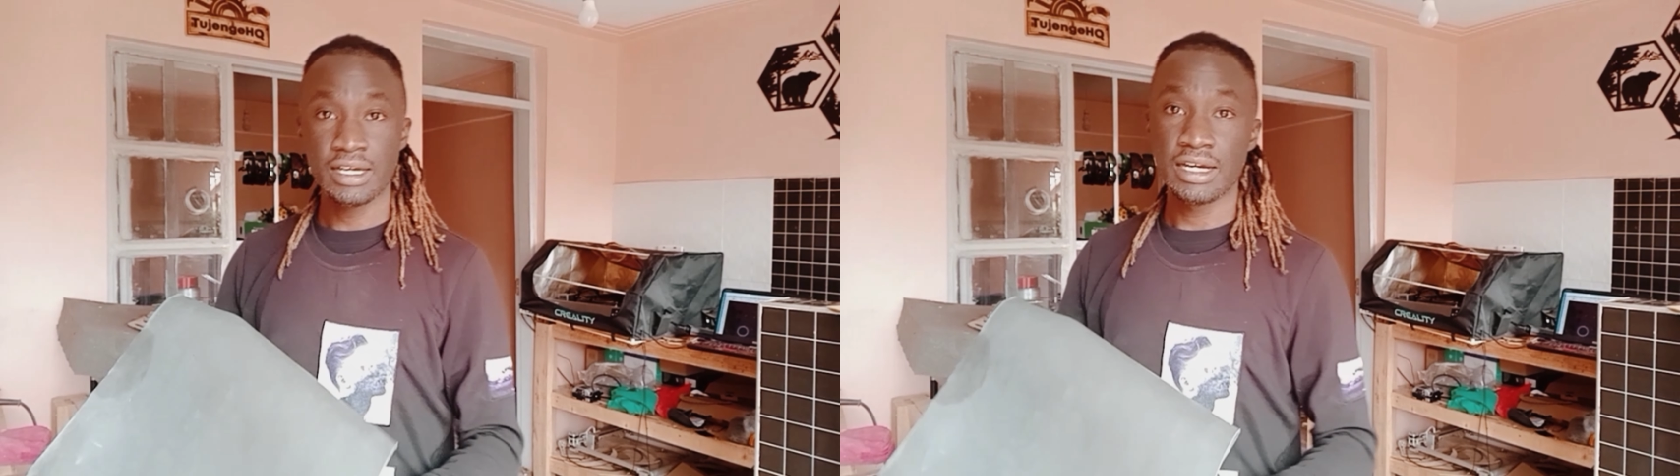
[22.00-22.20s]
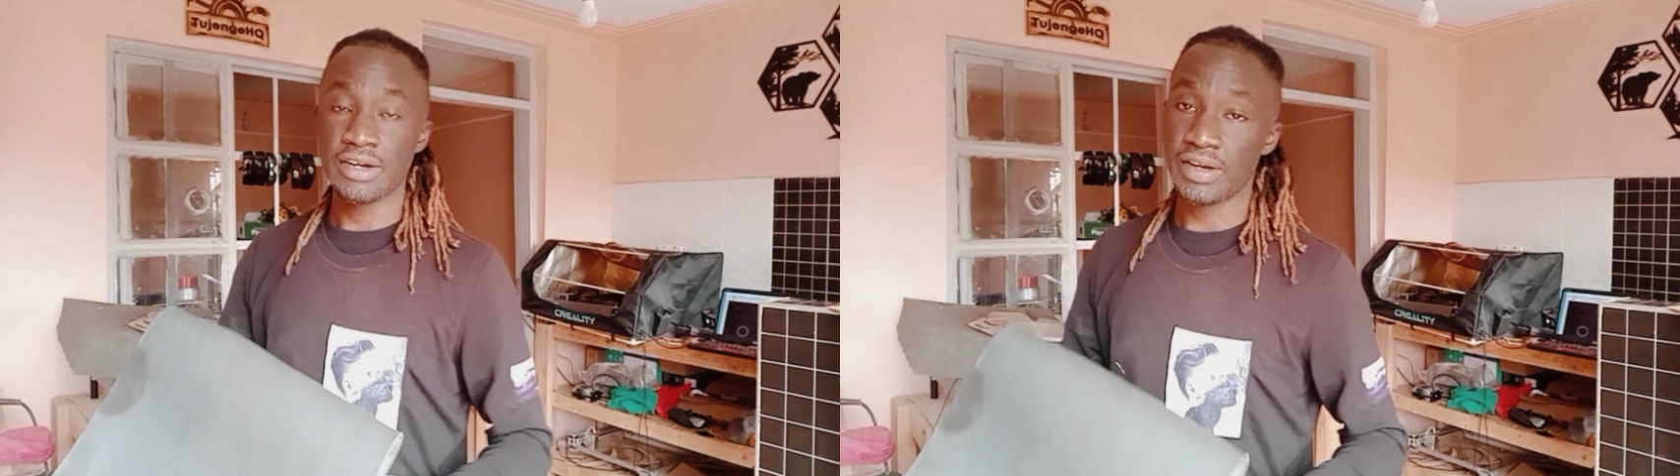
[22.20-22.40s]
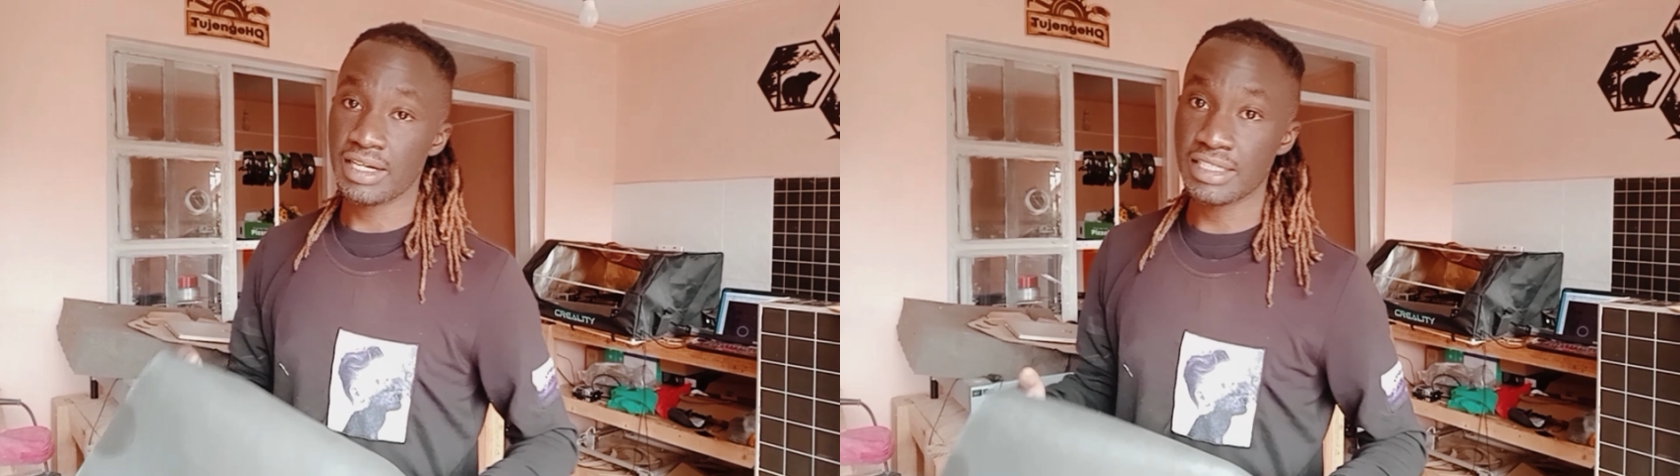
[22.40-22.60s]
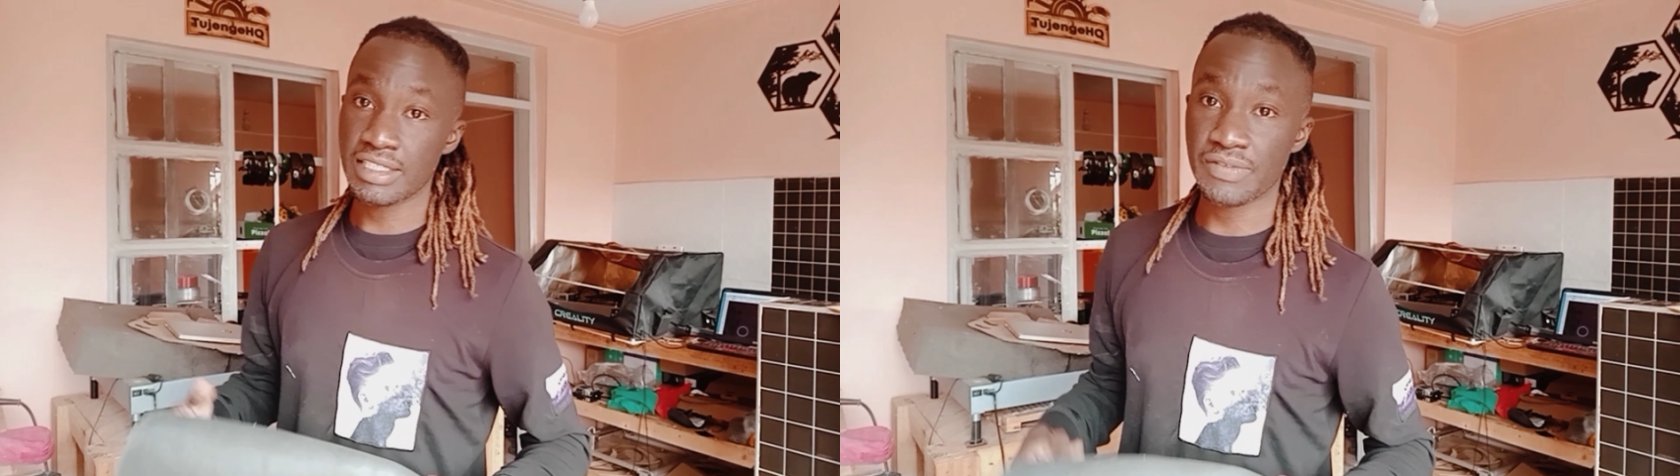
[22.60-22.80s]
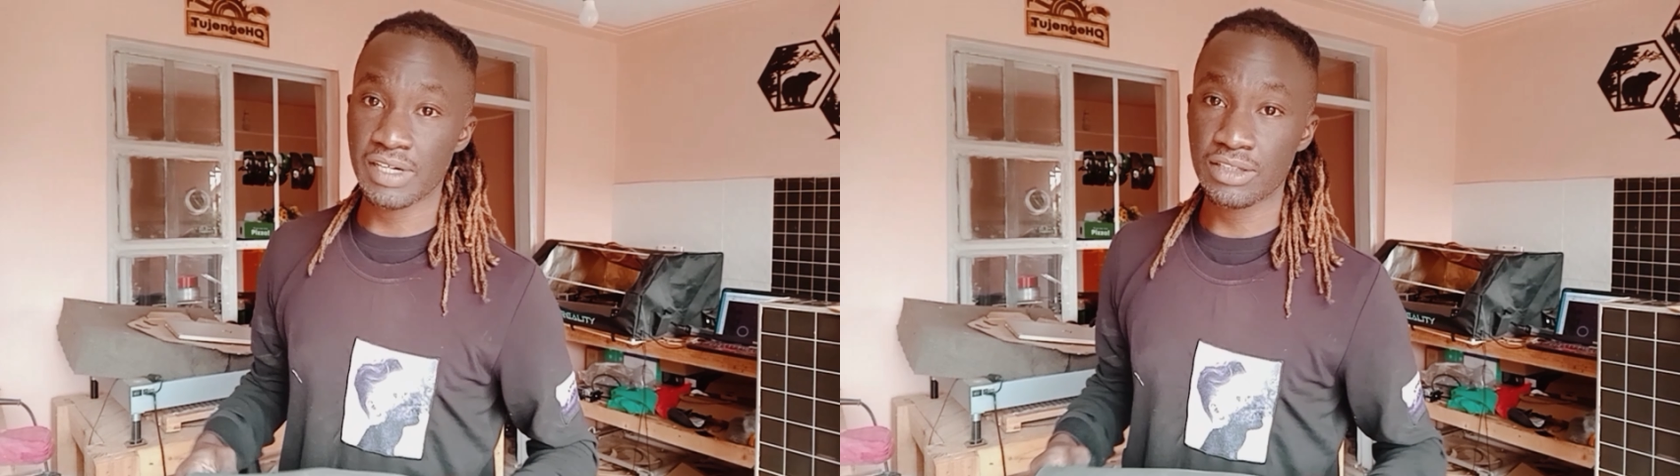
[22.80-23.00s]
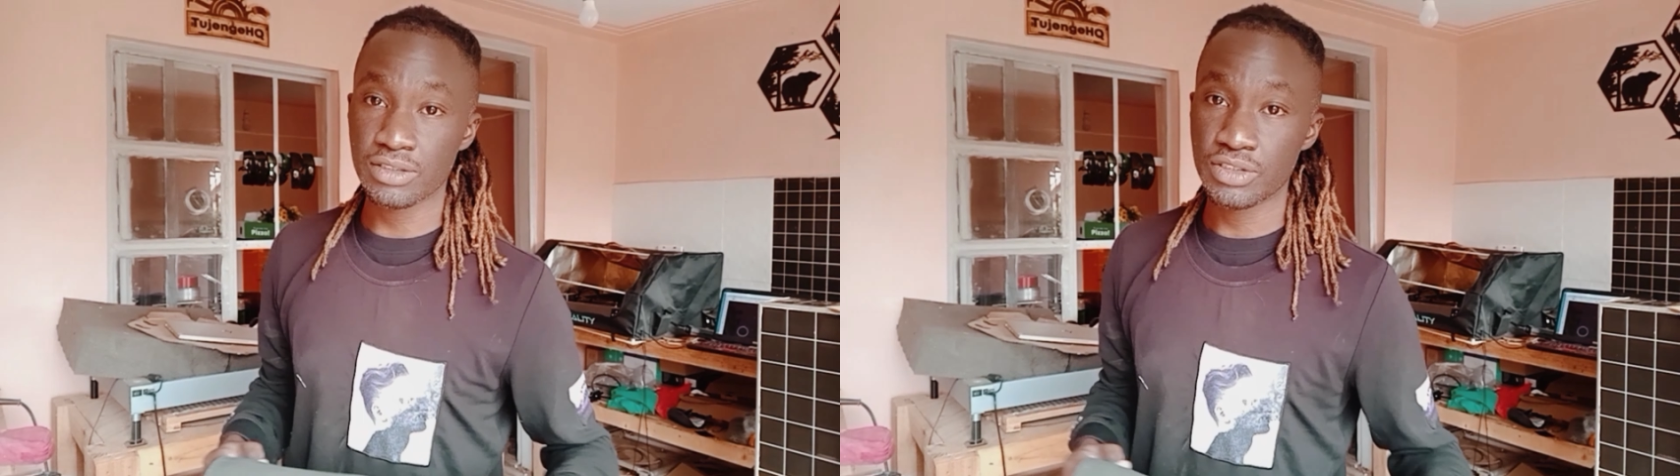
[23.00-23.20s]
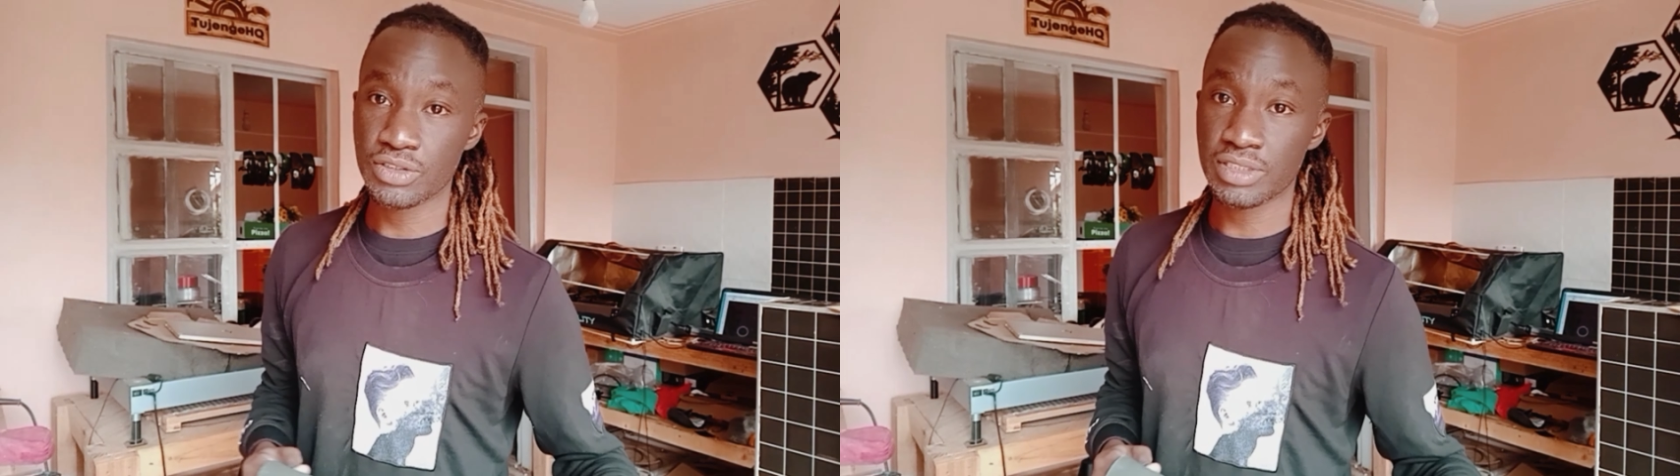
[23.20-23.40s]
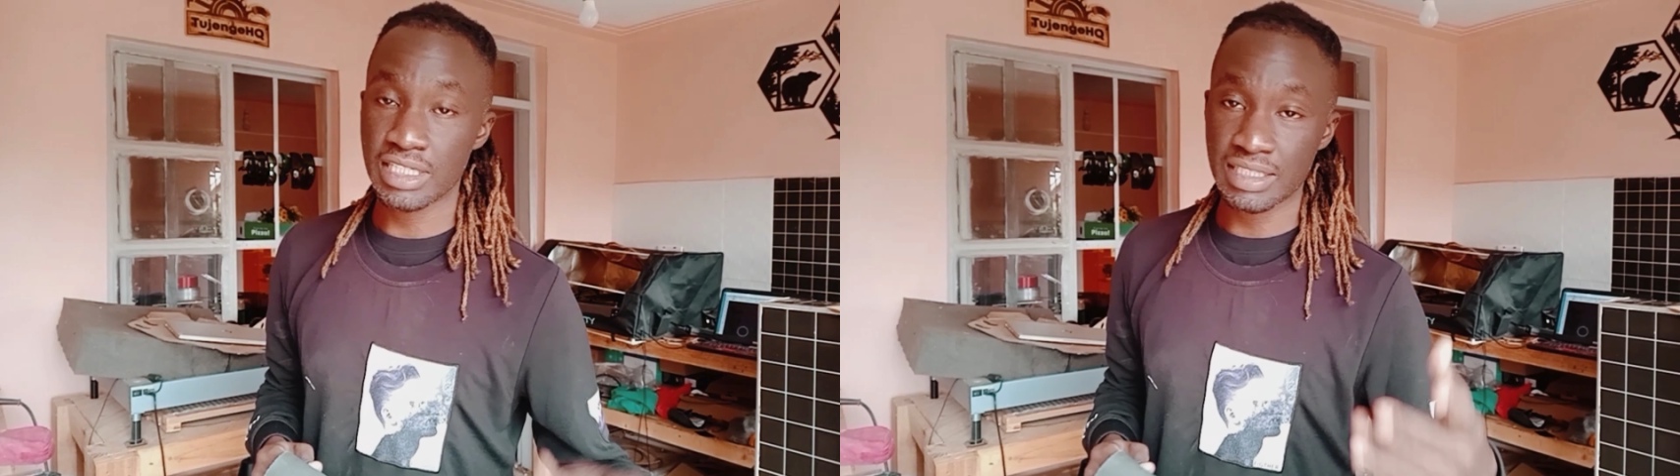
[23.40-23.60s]
Creality Falcon
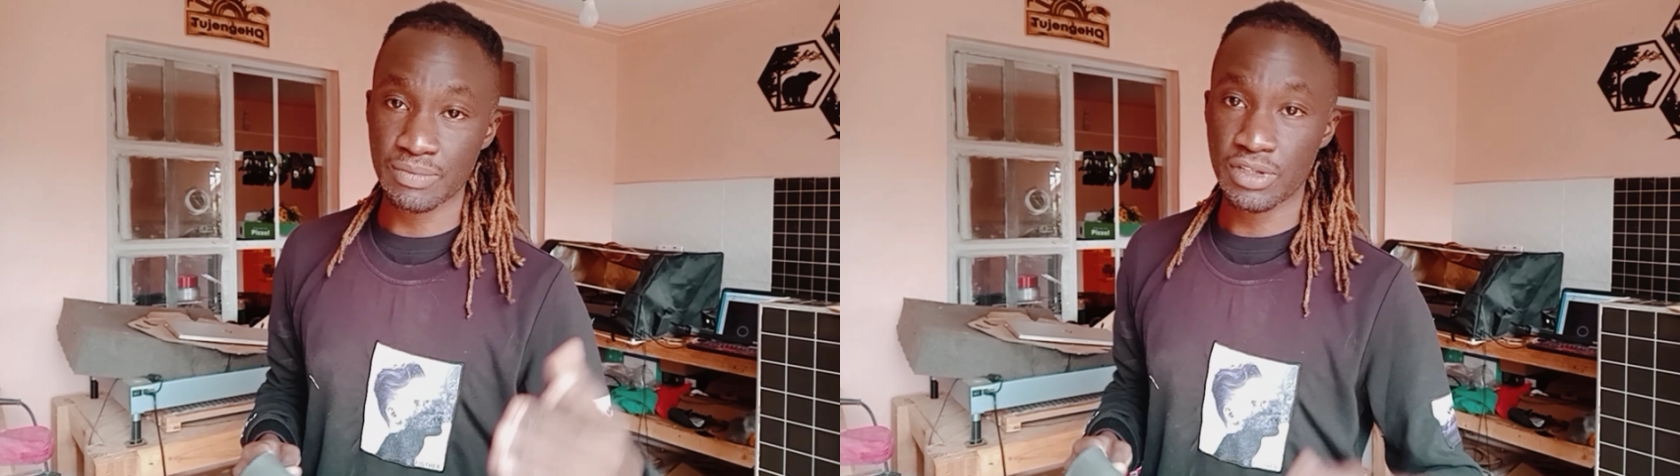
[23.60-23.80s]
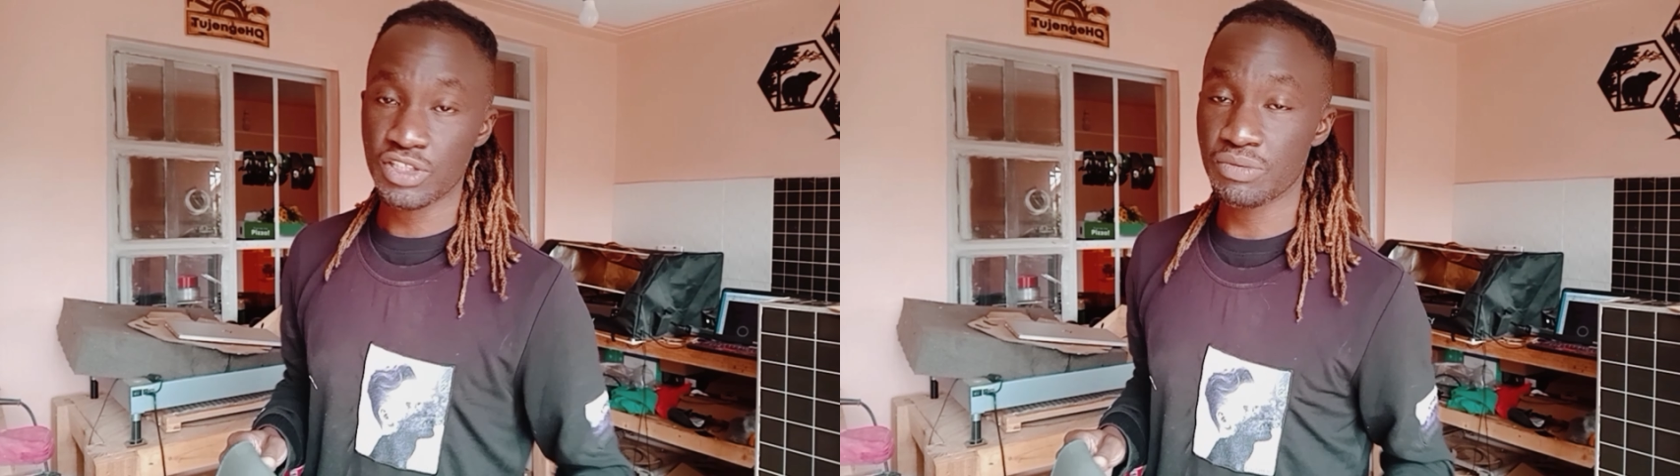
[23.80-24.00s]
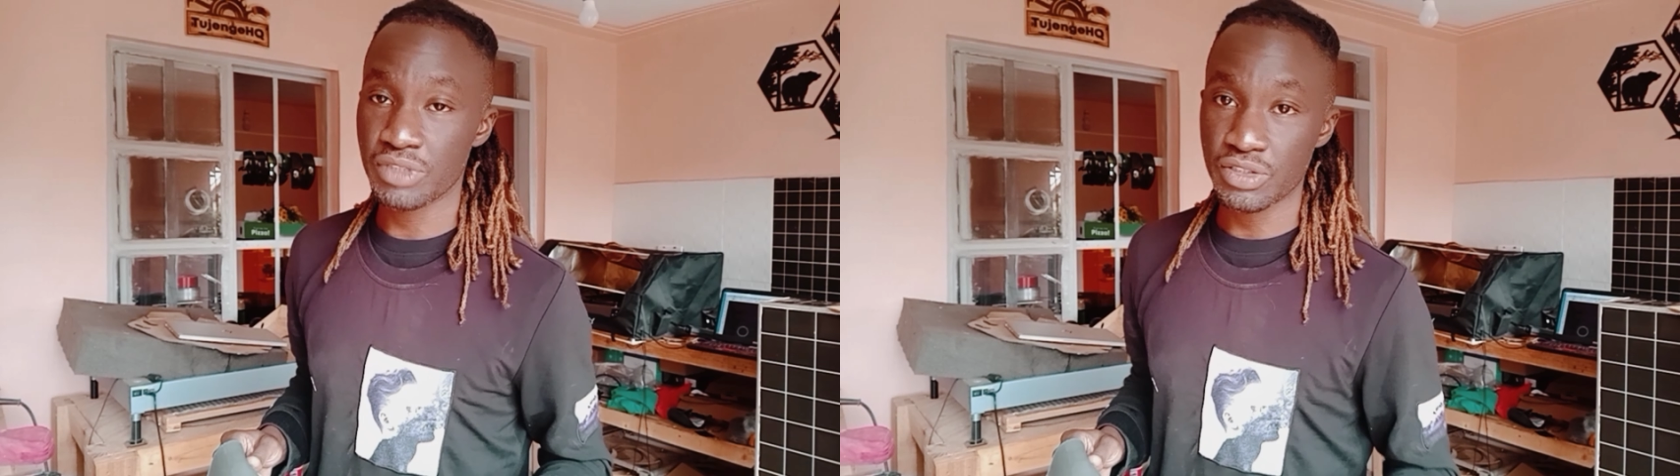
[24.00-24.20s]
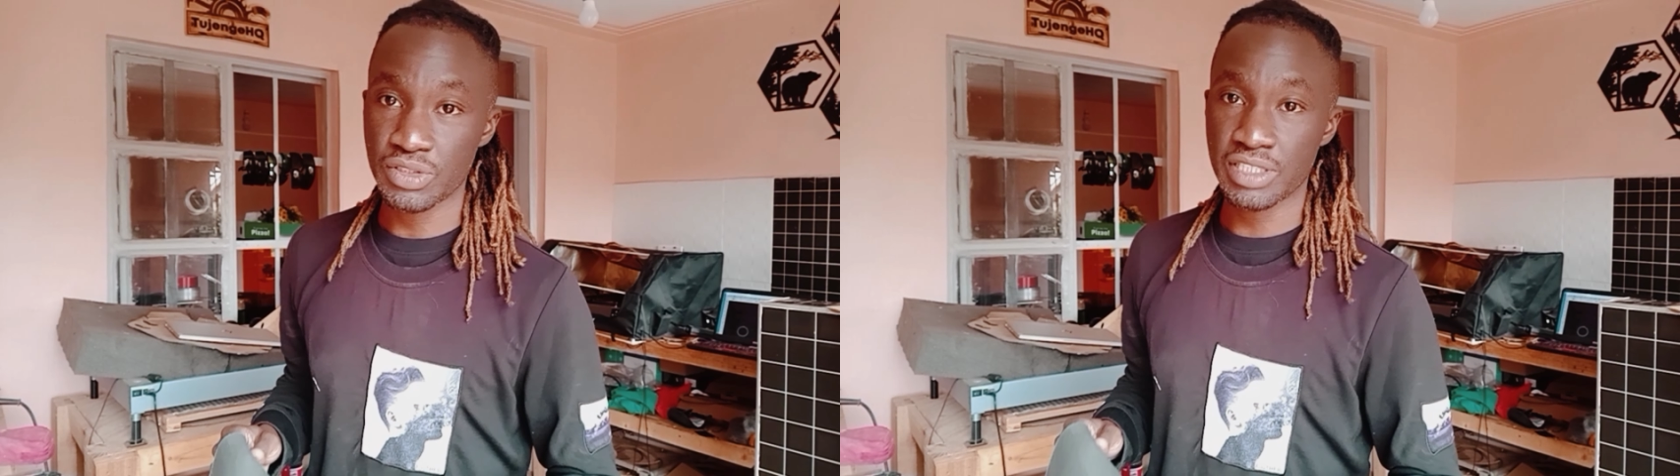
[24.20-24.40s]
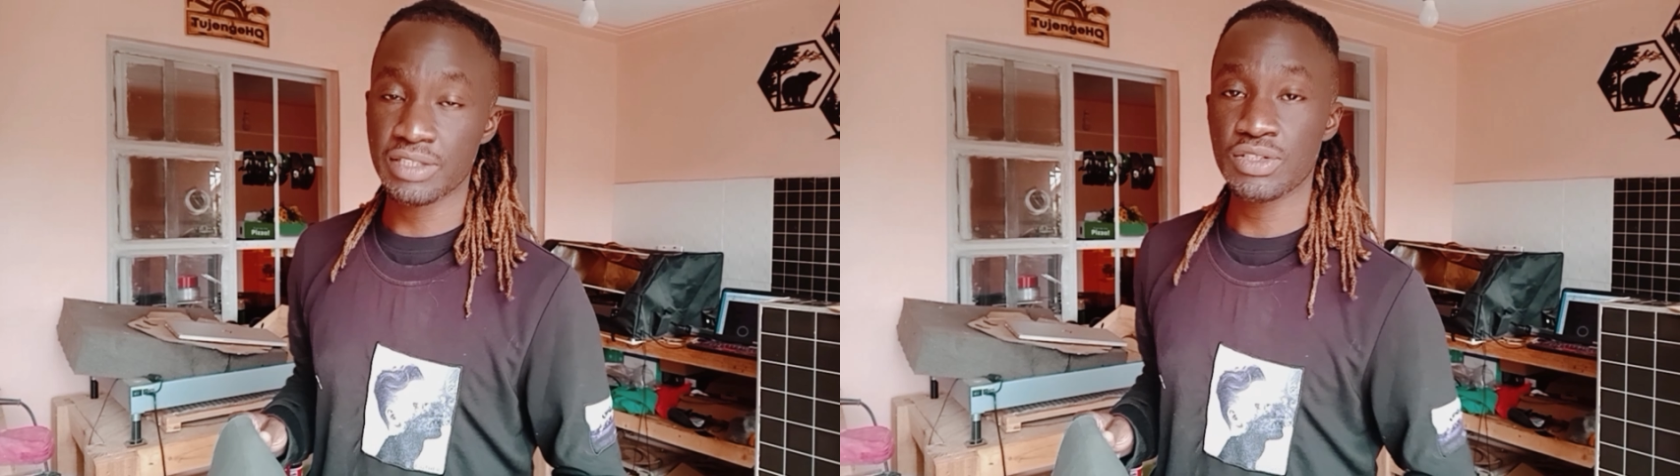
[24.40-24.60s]
2 that I'm going to be using